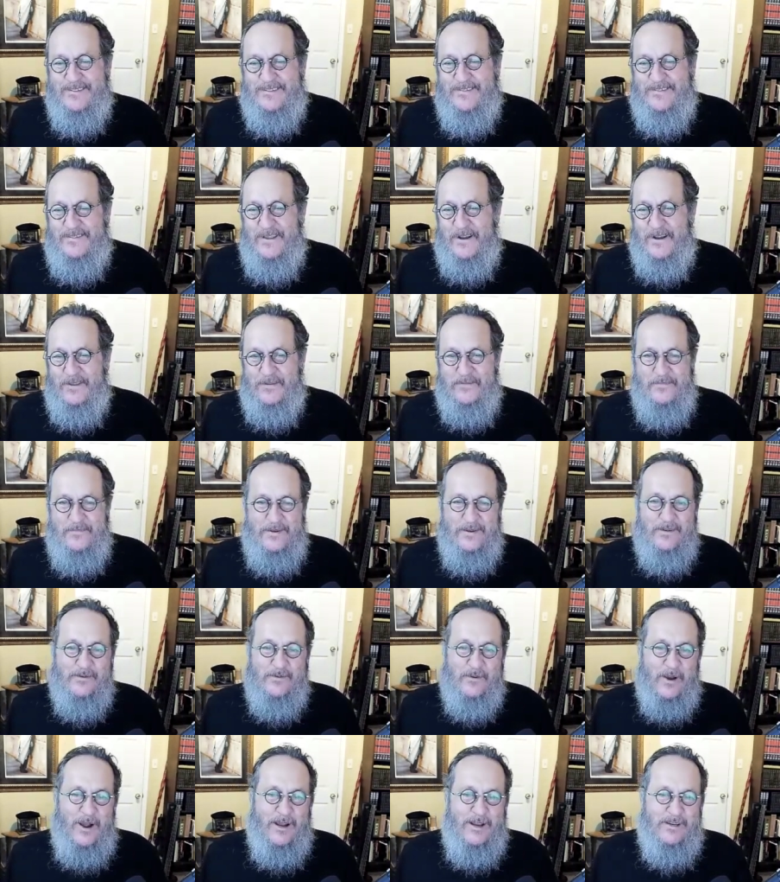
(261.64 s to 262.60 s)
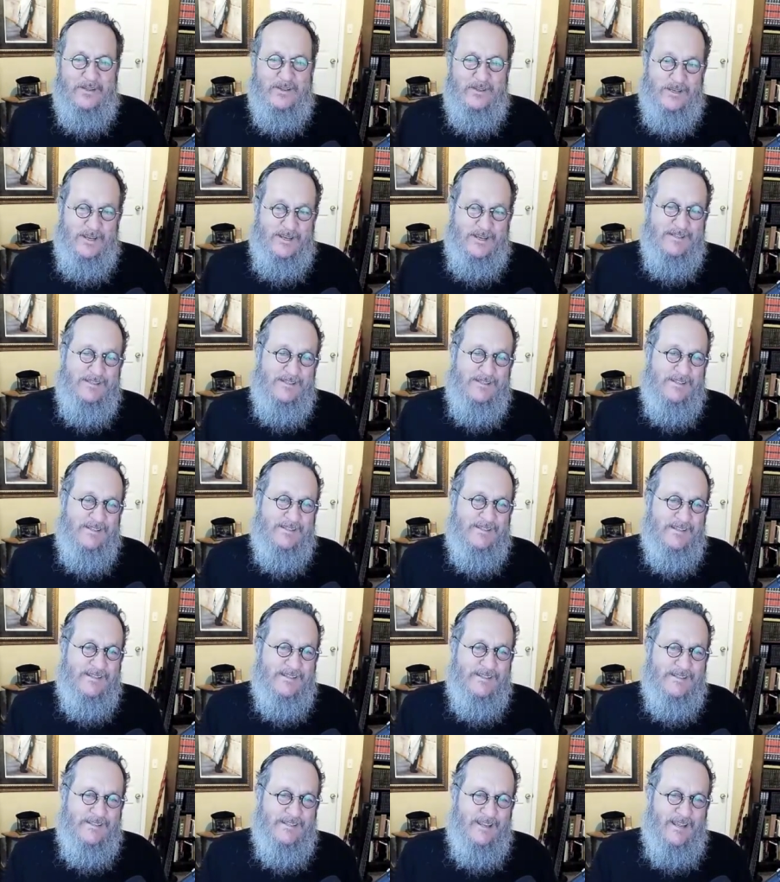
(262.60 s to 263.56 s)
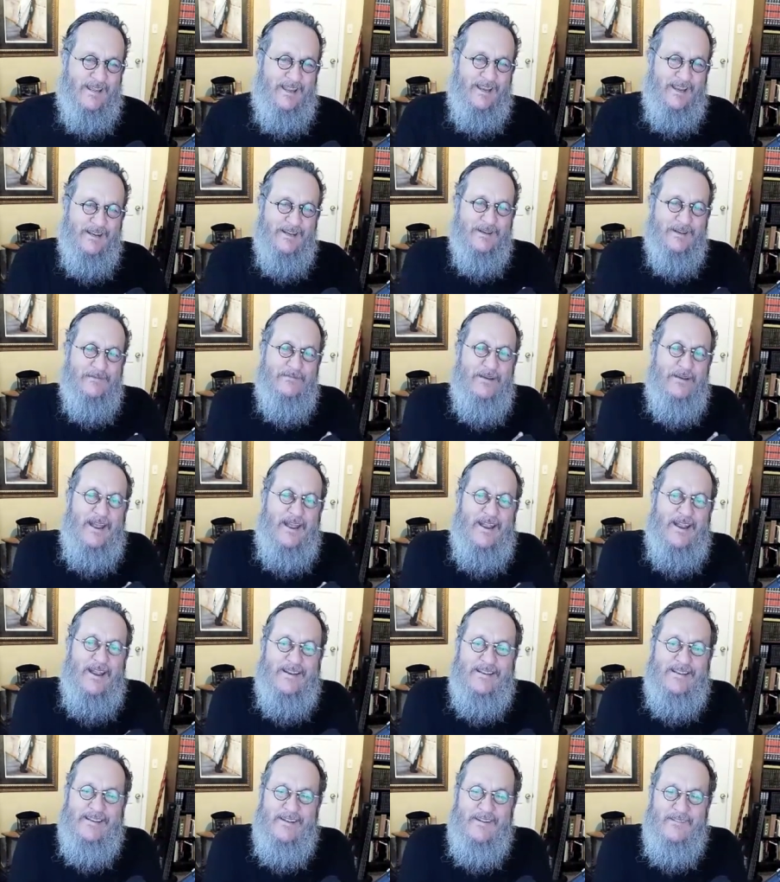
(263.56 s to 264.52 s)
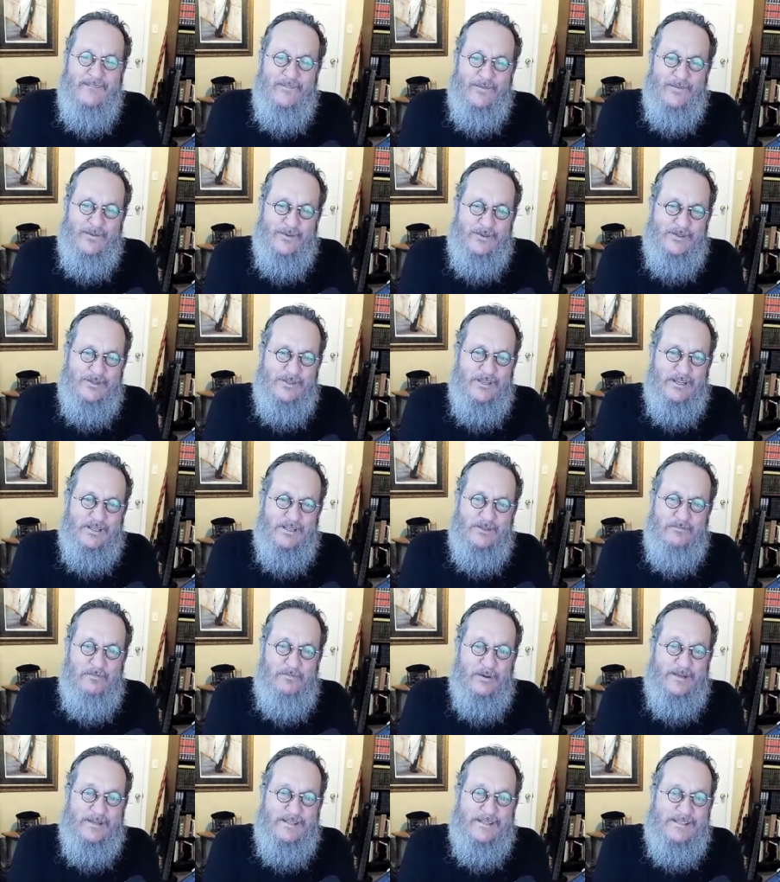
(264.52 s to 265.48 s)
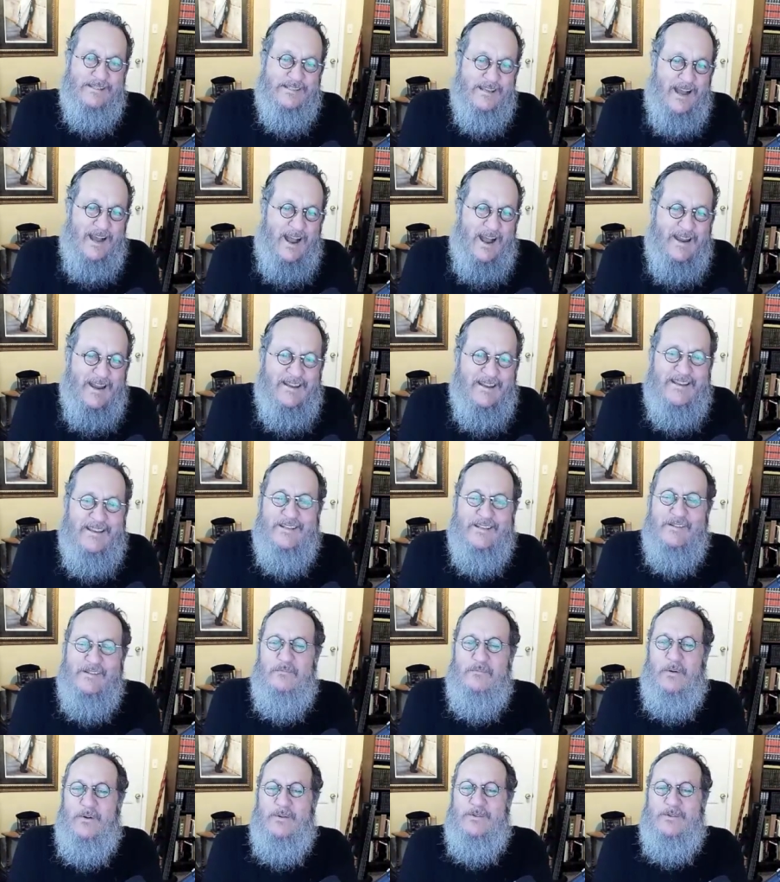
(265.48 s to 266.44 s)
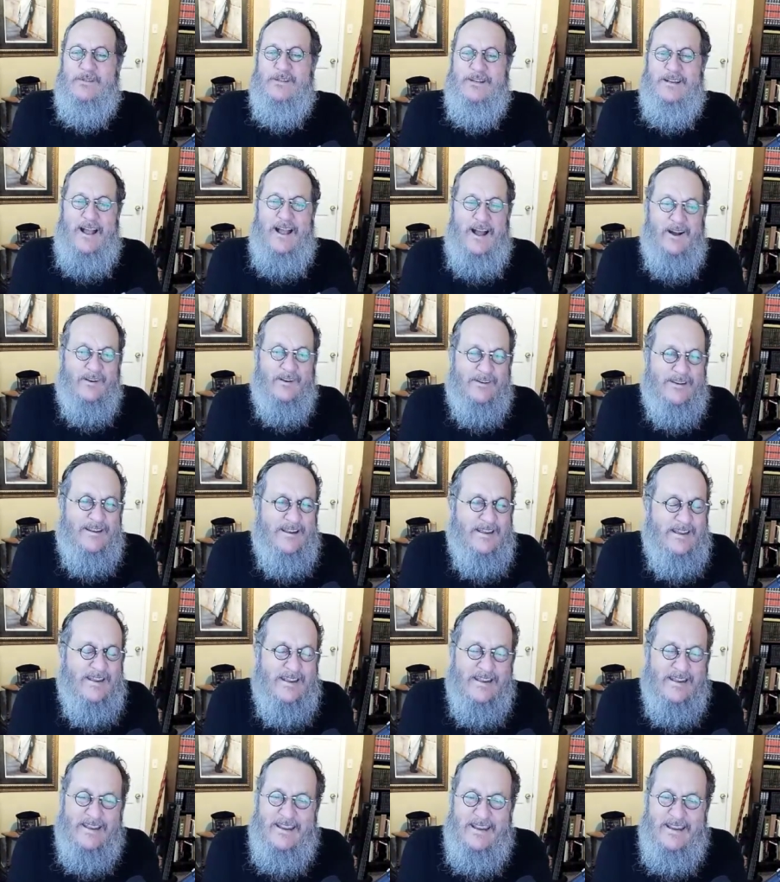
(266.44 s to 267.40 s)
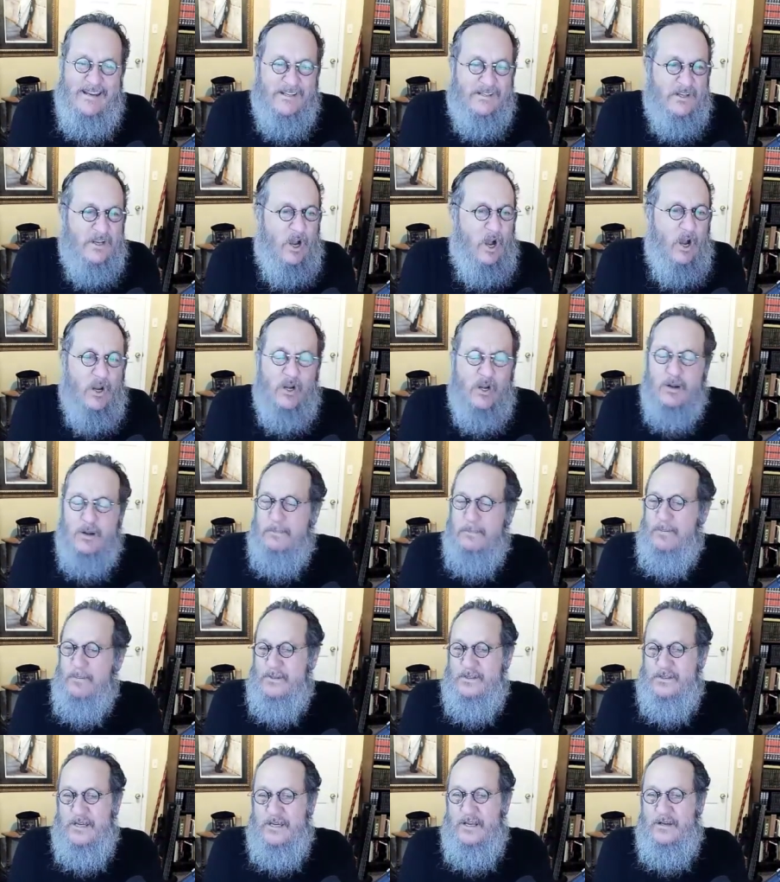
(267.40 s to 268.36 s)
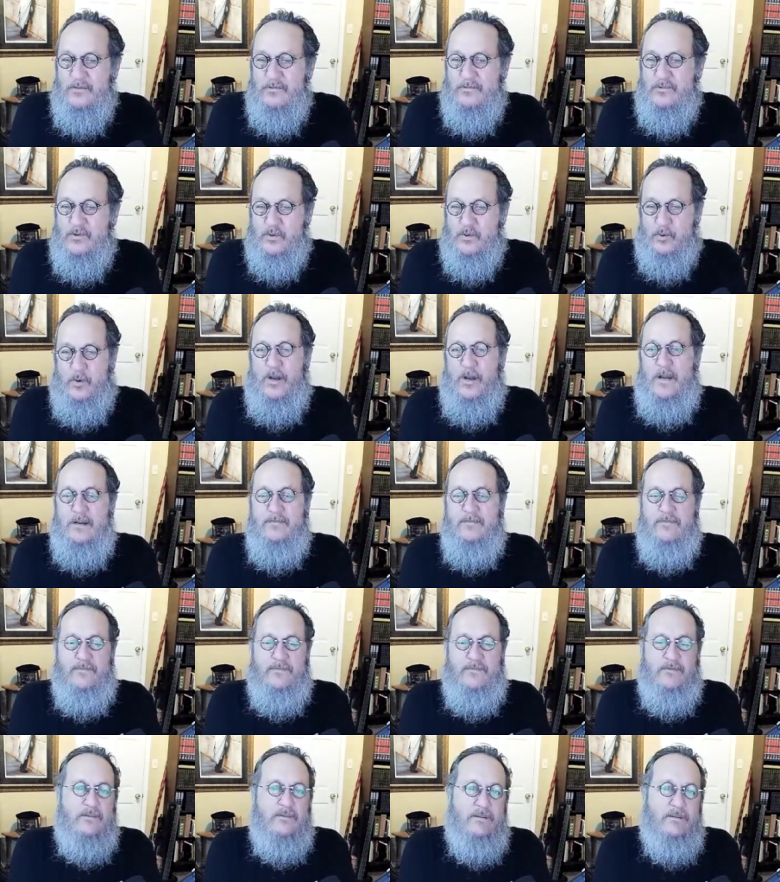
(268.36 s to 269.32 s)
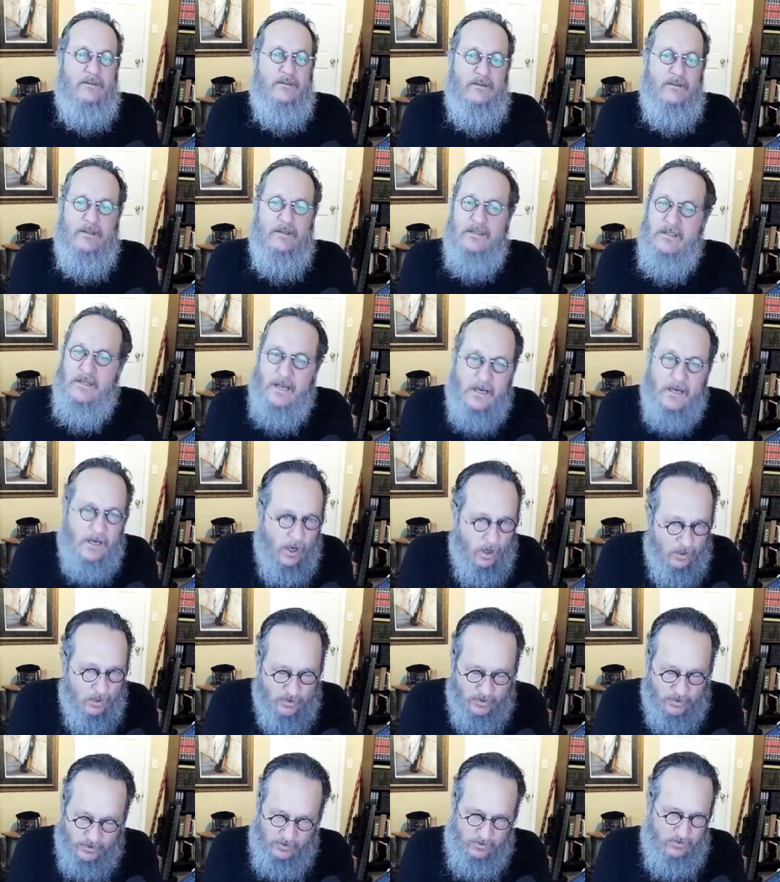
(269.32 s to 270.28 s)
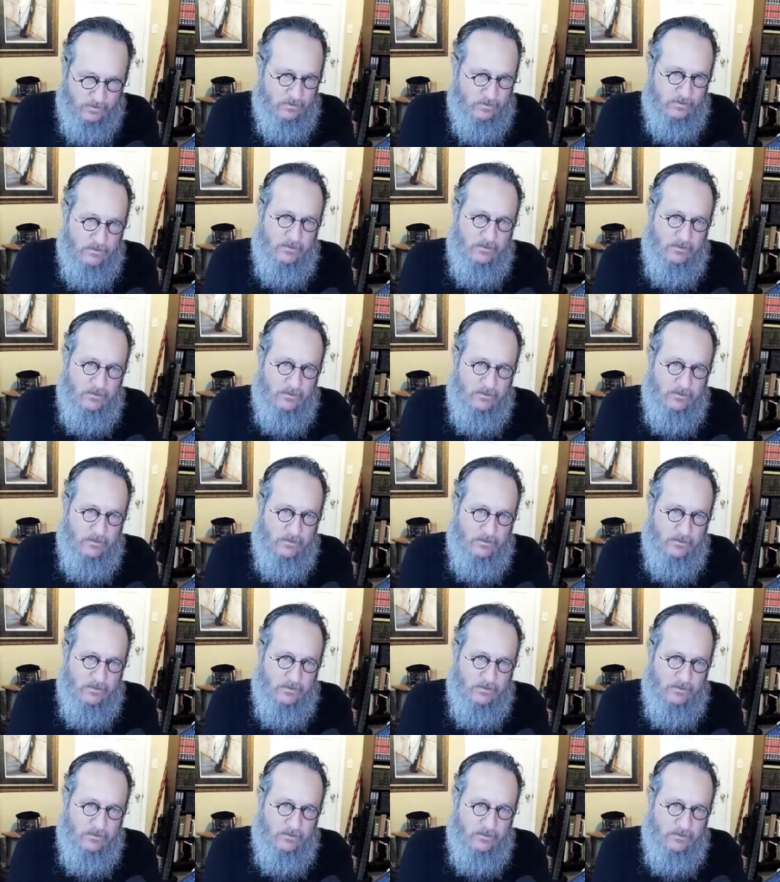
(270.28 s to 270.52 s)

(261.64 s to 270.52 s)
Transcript: Now, the Midrash says this in Tehillim 80, verse 6, but inside his personality, he is 100% treif. He's not kosher.